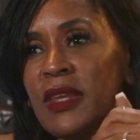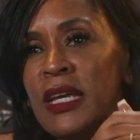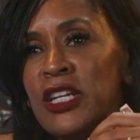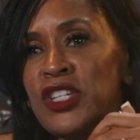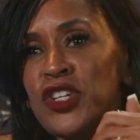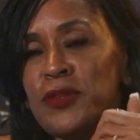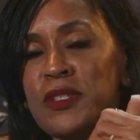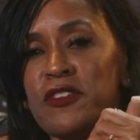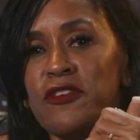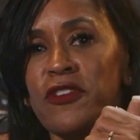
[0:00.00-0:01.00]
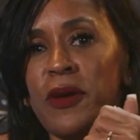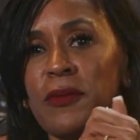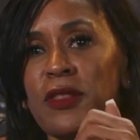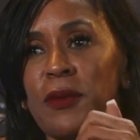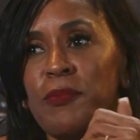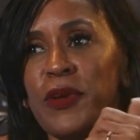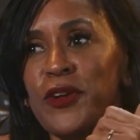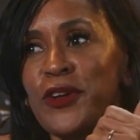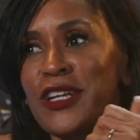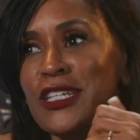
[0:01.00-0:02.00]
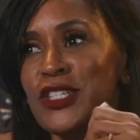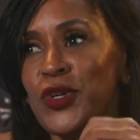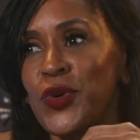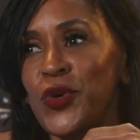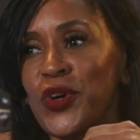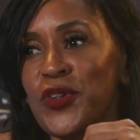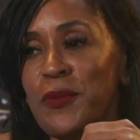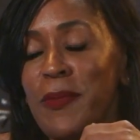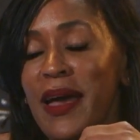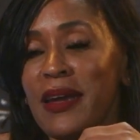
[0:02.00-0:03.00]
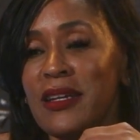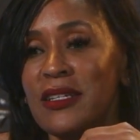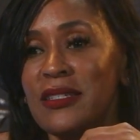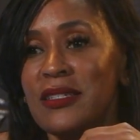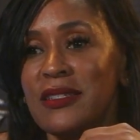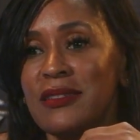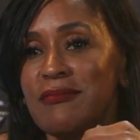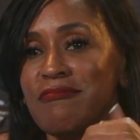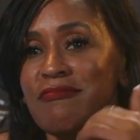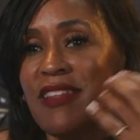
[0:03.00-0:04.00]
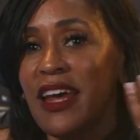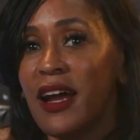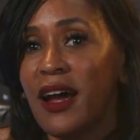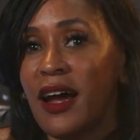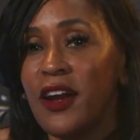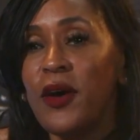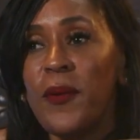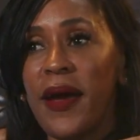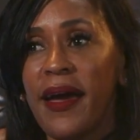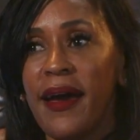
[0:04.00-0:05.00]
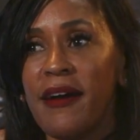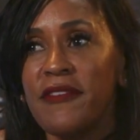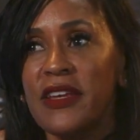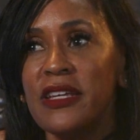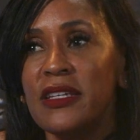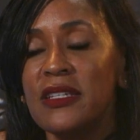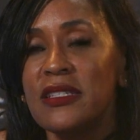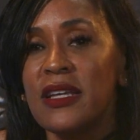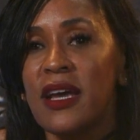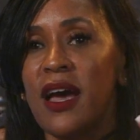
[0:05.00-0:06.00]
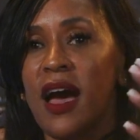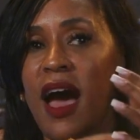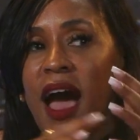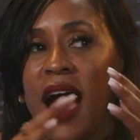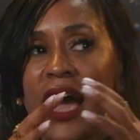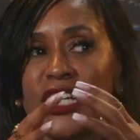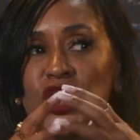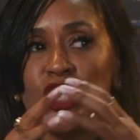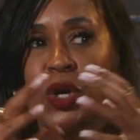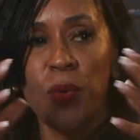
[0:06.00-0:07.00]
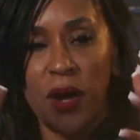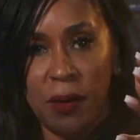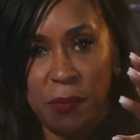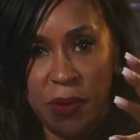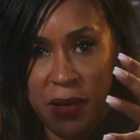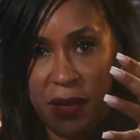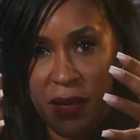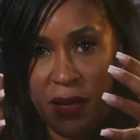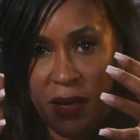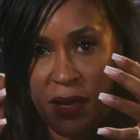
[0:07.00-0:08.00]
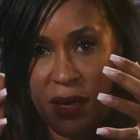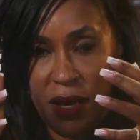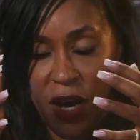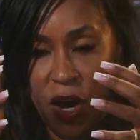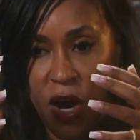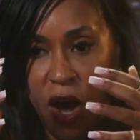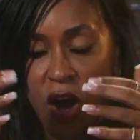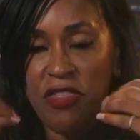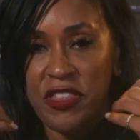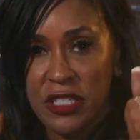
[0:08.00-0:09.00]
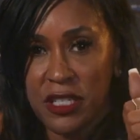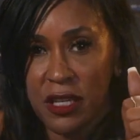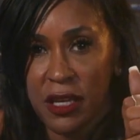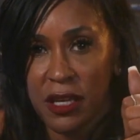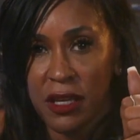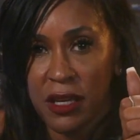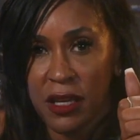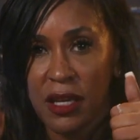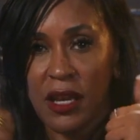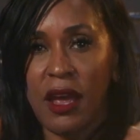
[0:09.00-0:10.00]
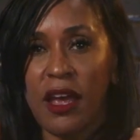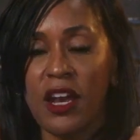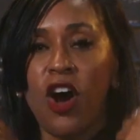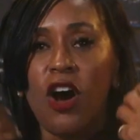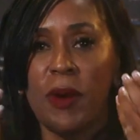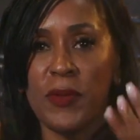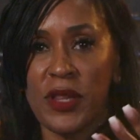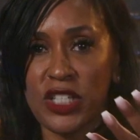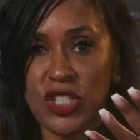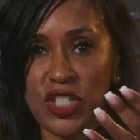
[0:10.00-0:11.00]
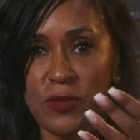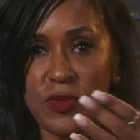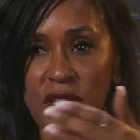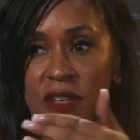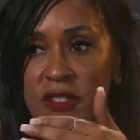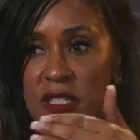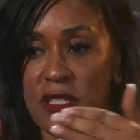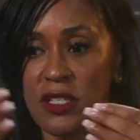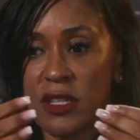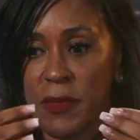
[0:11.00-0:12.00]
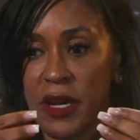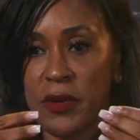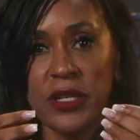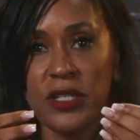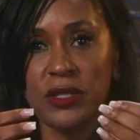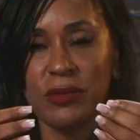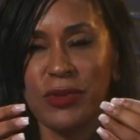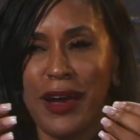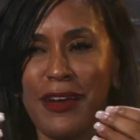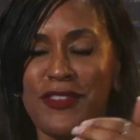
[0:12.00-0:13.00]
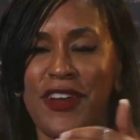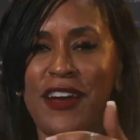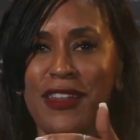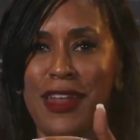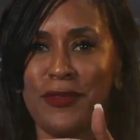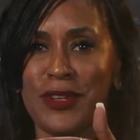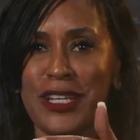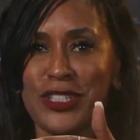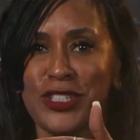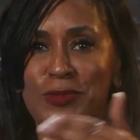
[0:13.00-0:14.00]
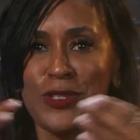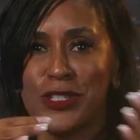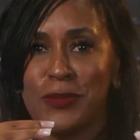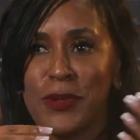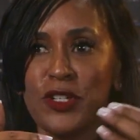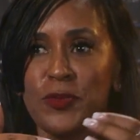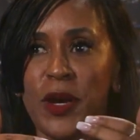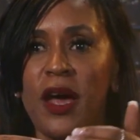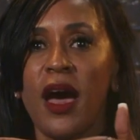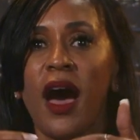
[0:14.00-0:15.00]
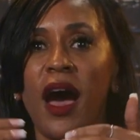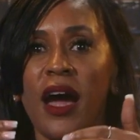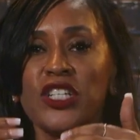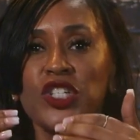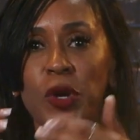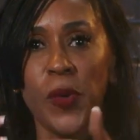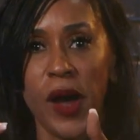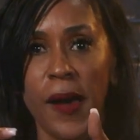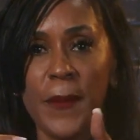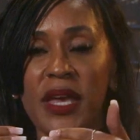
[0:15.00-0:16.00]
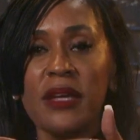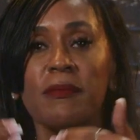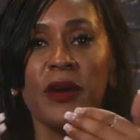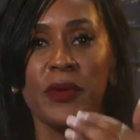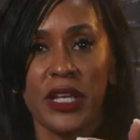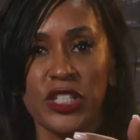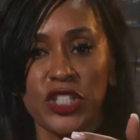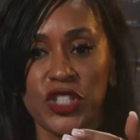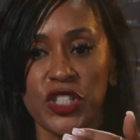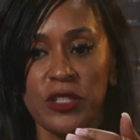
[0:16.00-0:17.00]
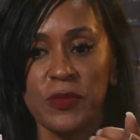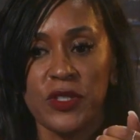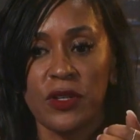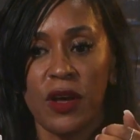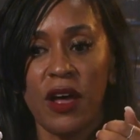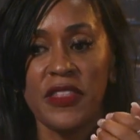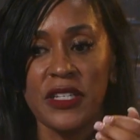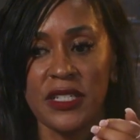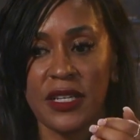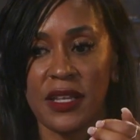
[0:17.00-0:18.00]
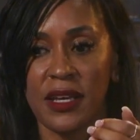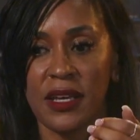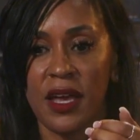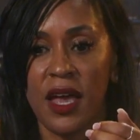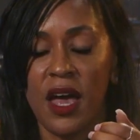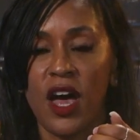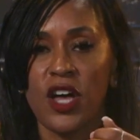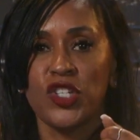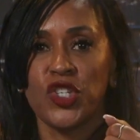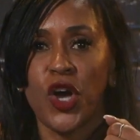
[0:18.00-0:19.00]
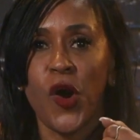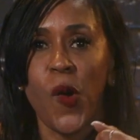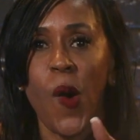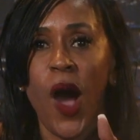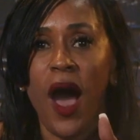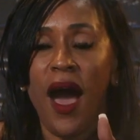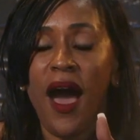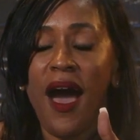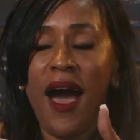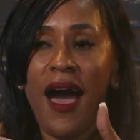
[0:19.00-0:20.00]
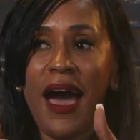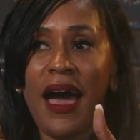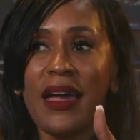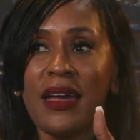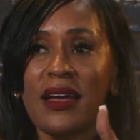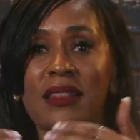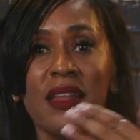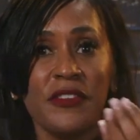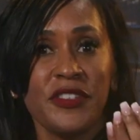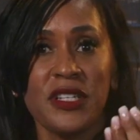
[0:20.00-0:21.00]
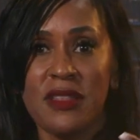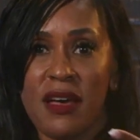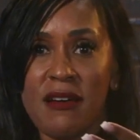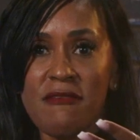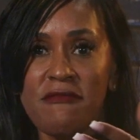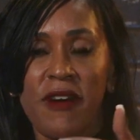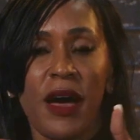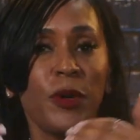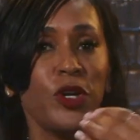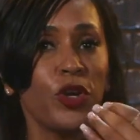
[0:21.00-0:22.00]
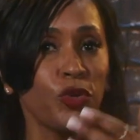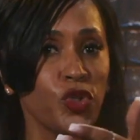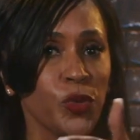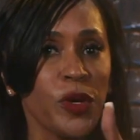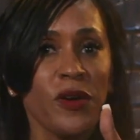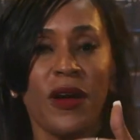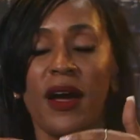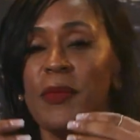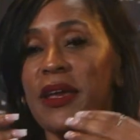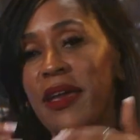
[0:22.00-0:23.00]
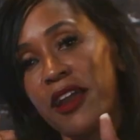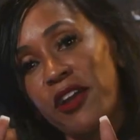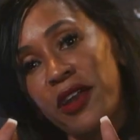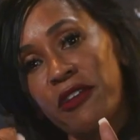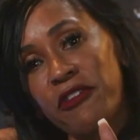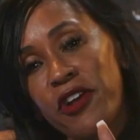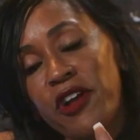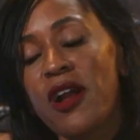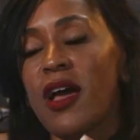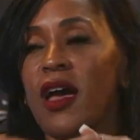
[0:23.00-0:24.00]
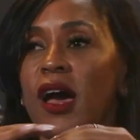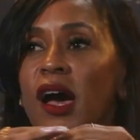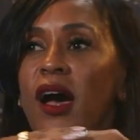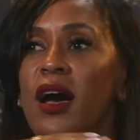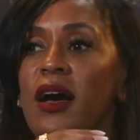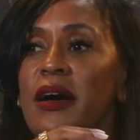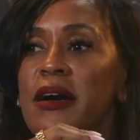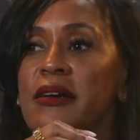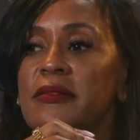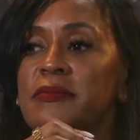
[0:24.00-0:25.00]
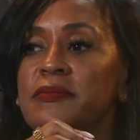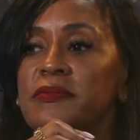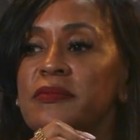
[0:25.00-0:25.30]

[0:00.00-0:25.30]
and in terms of the bitterness or the madness that I, I don't have is I show up authentically in in all my relationships, even since the marriage. Well, I haven't even had a lot of relationships since the marriage, but I show up in my relationships authentically. So I love to love. I'm a nurturer. I'm a caregiver. Um,